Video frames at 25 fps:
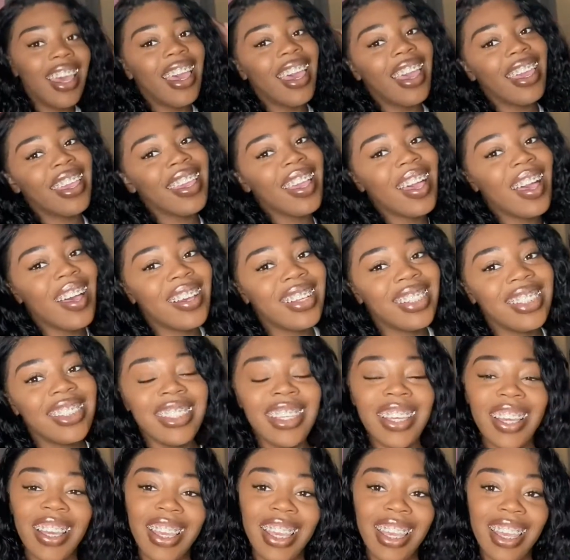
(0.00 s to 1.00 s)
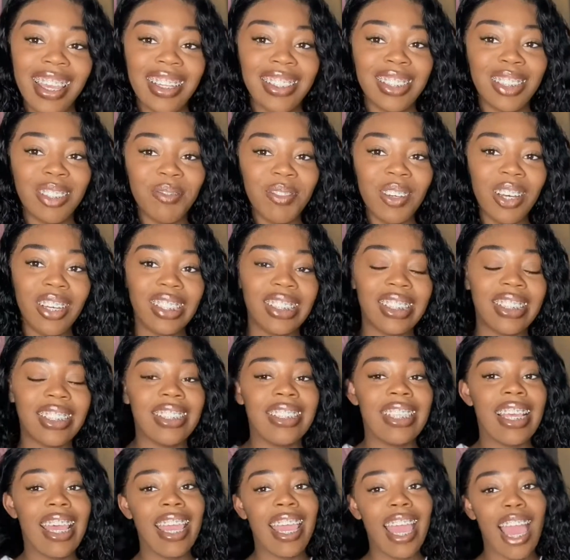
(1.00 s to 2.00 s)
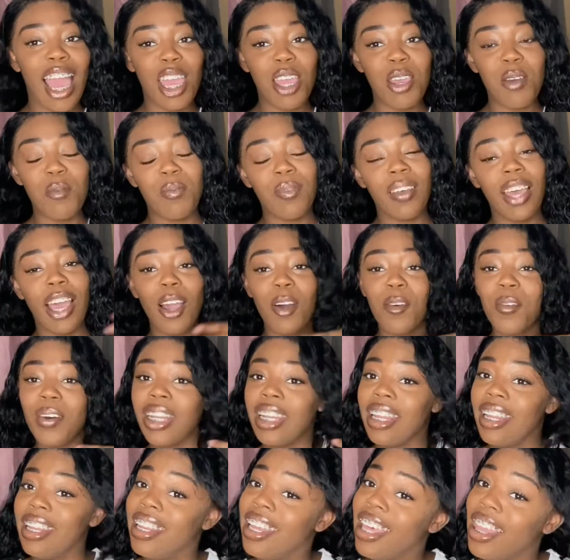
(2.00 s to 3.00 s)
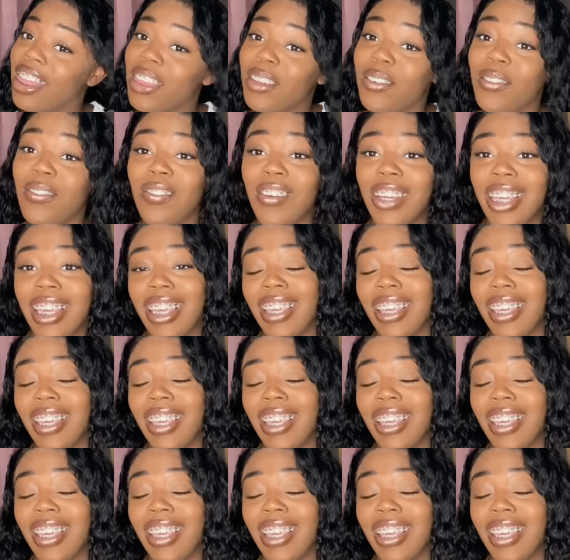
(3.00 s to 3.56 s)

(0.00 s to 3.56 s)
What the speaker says: y'all, it's your girl Simone. Today I am back with another freaking